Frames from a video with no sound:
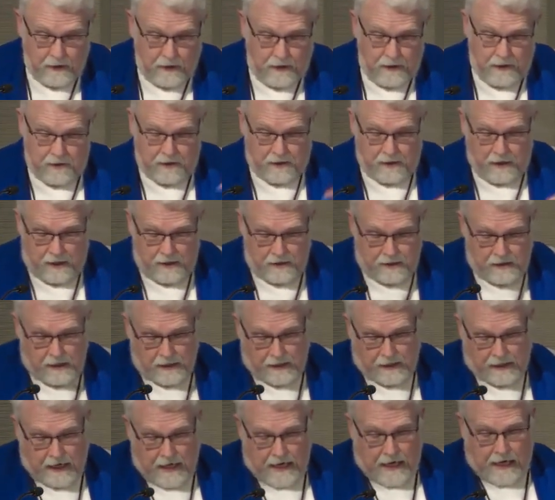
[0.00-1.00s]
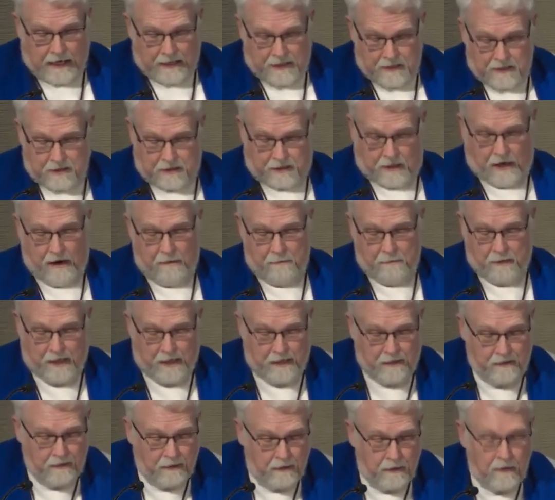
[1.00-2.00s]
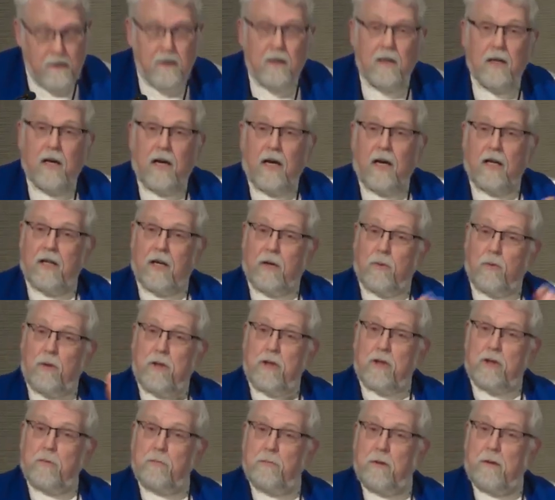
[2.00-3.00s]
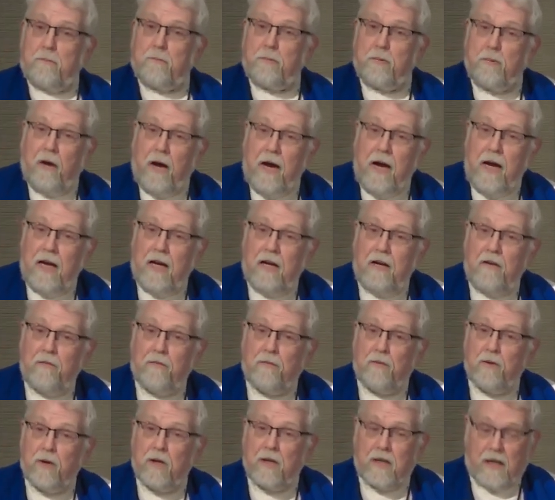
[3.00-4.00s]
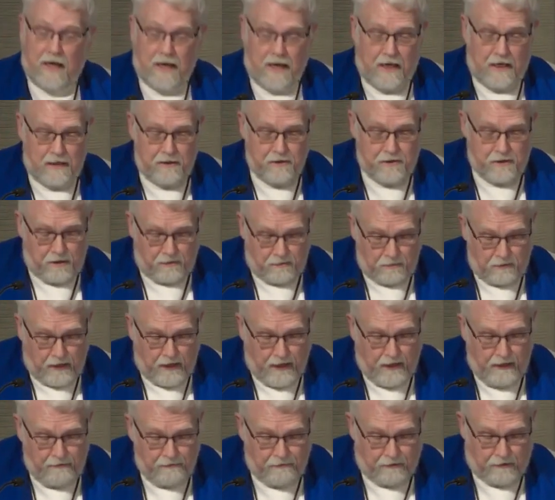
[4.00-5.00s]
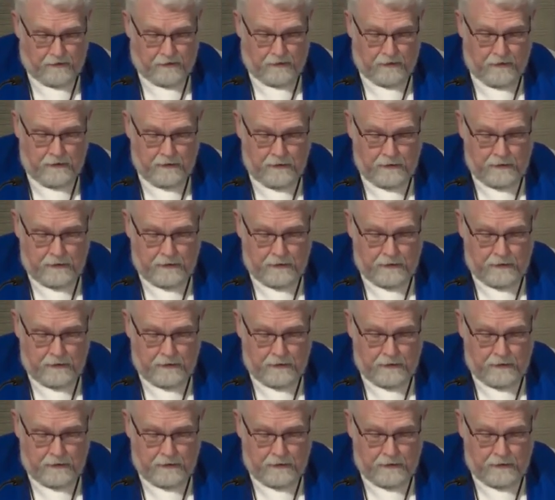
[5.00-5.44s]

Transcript: He says that God is coming and that we should be praying for God's arrival.